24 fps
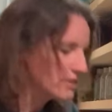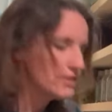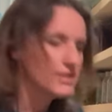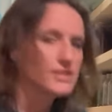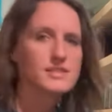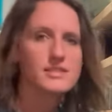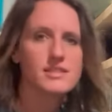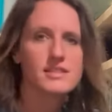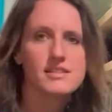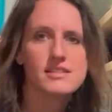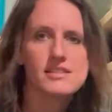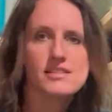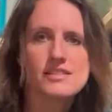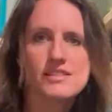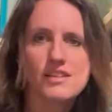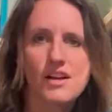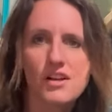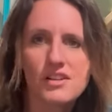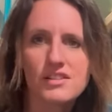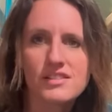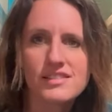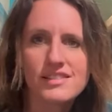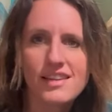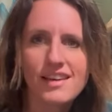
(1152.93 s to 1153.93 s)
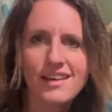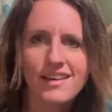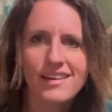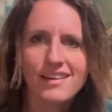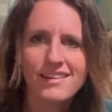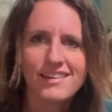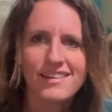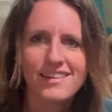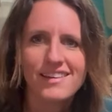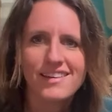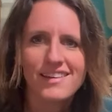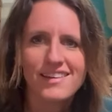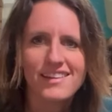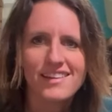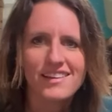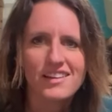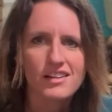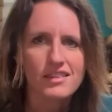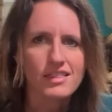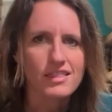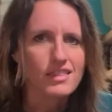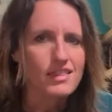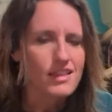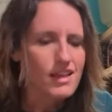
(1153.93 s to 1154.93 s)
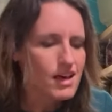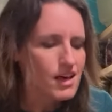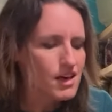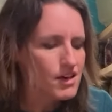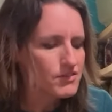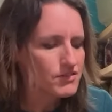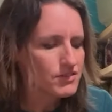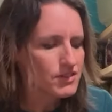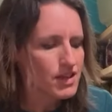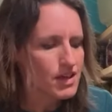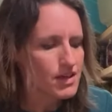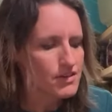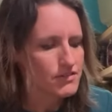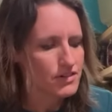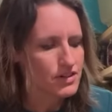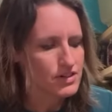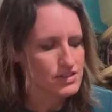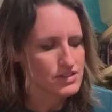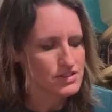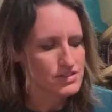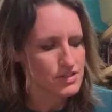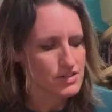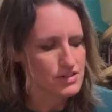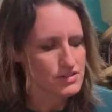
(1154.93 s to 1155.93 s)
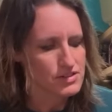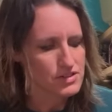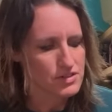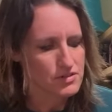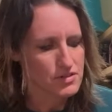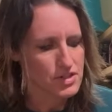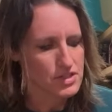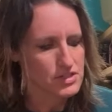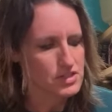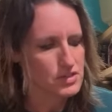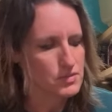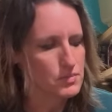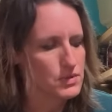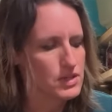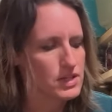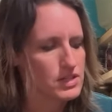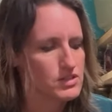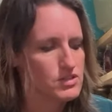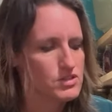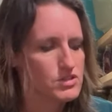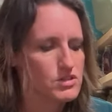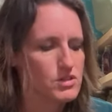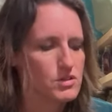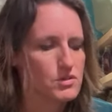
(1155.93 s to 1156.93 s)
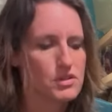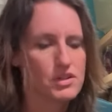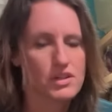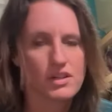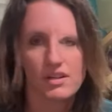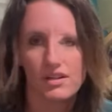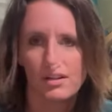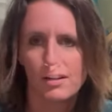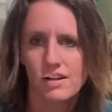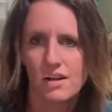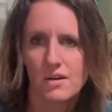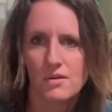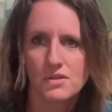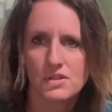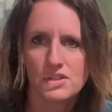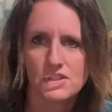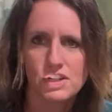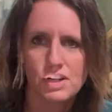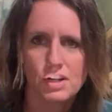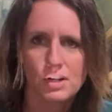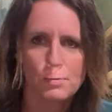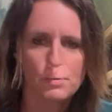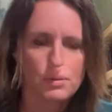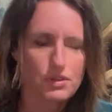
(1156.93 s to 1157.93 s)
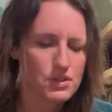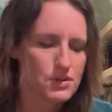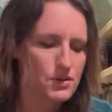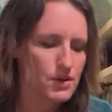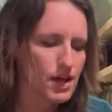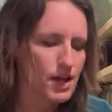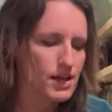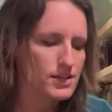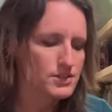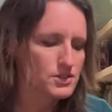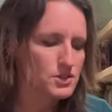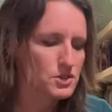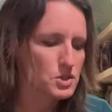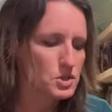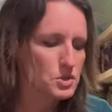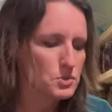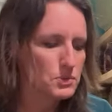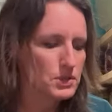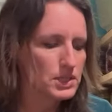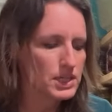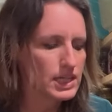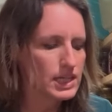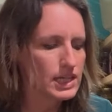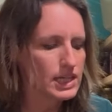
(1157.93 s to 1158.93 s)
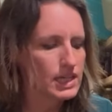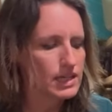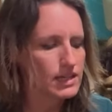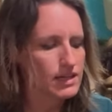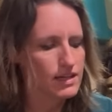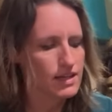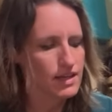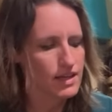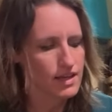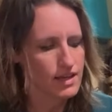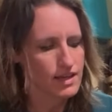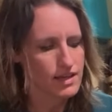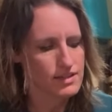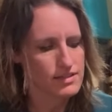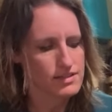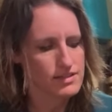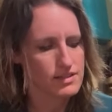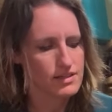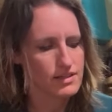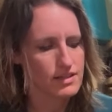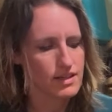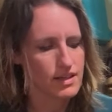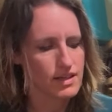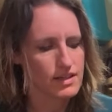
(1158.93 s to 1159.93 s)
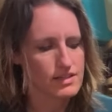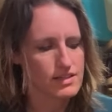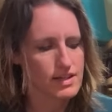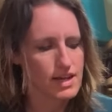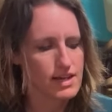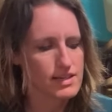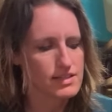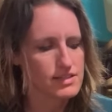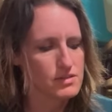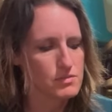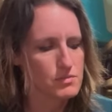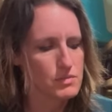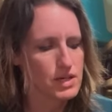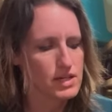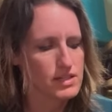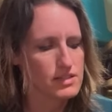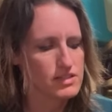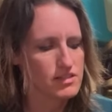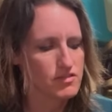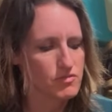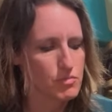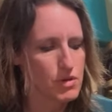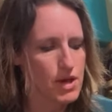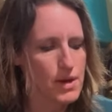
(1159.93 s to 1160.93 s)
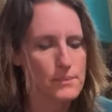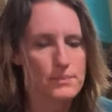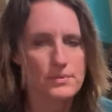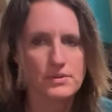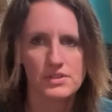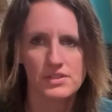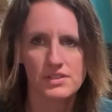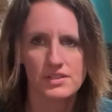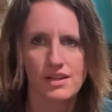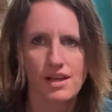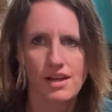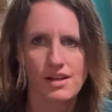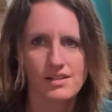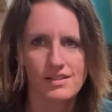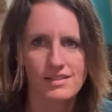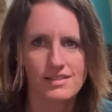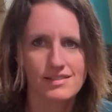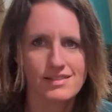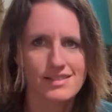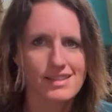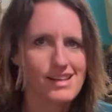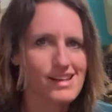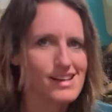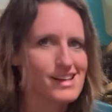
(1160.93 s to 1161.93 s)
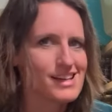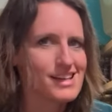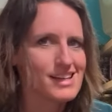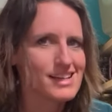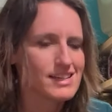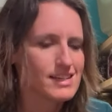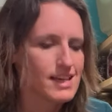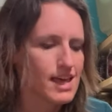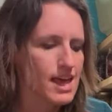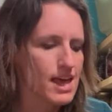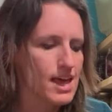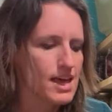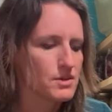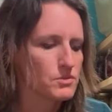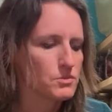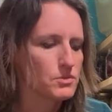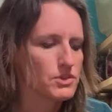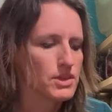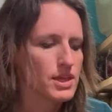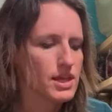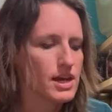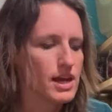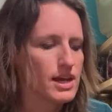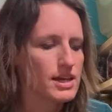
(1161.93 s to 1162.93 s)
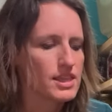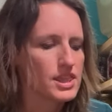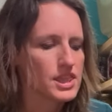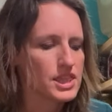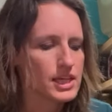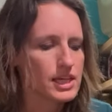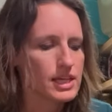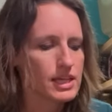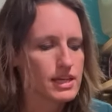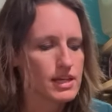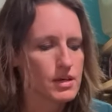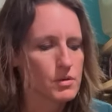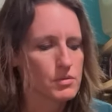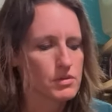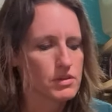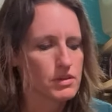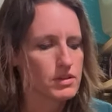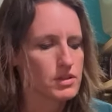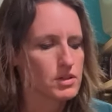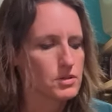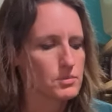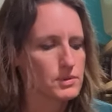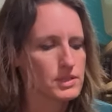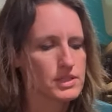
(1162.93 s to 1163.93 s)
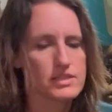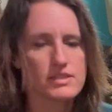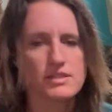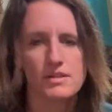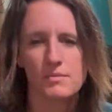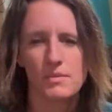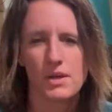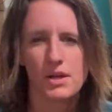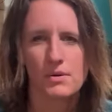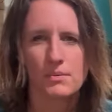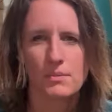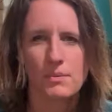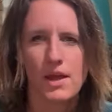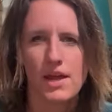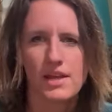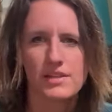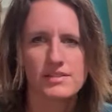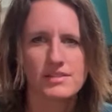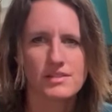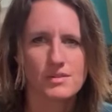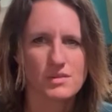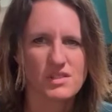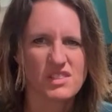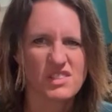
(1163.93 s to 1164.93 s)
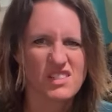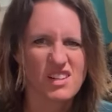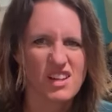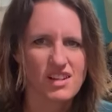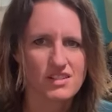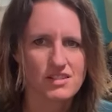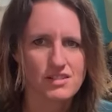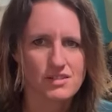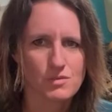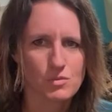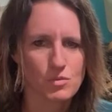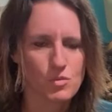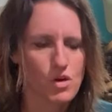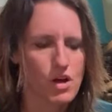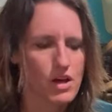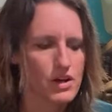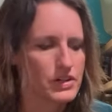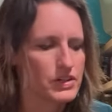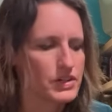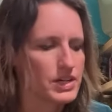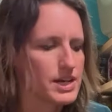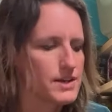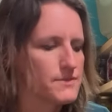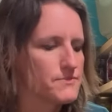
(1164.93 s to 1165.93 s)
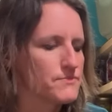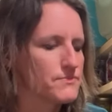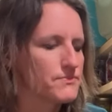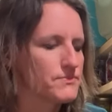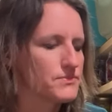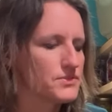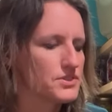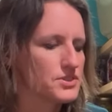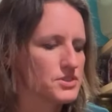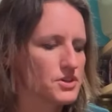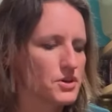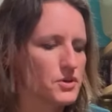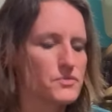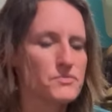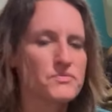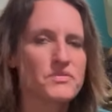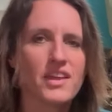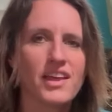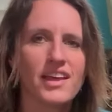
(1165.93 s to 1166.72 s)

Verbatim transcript: This is salsa. Love, love our salsa recipe. It's so good and I'll share it with you. It has cumin in it and a nice mix of peppers and onions. And then I thicken it with a little bit of tomato paste so it's not just watery. So